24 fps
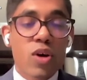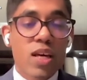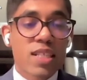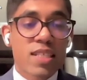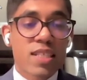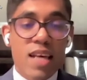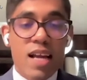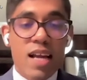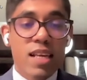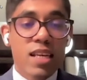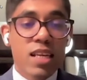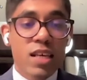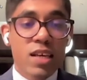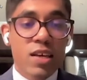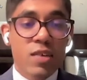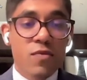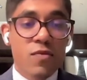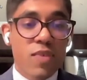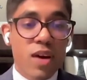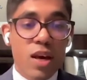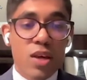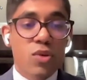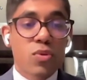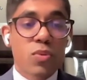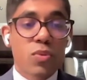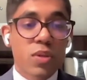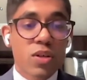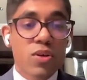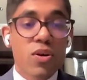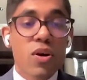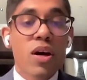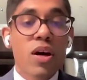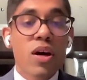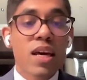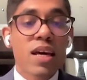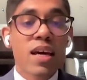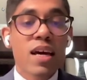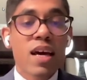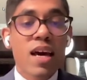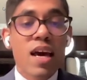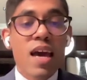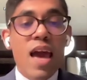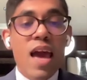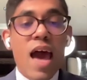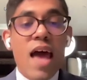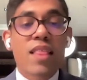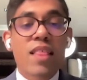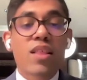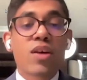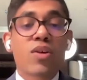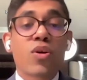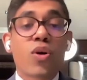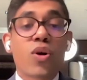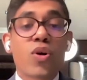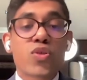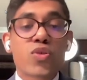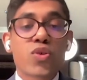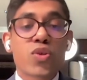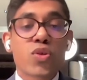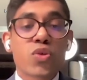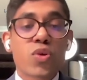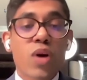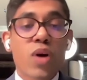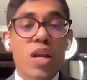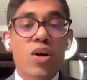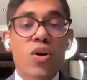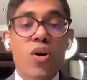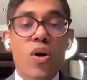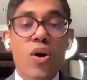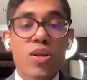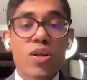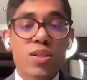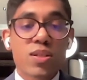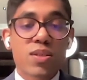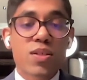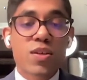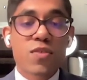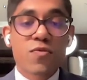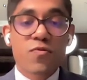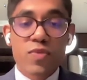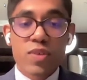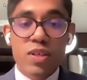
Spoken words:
exactly where you were going. And then also you had a constant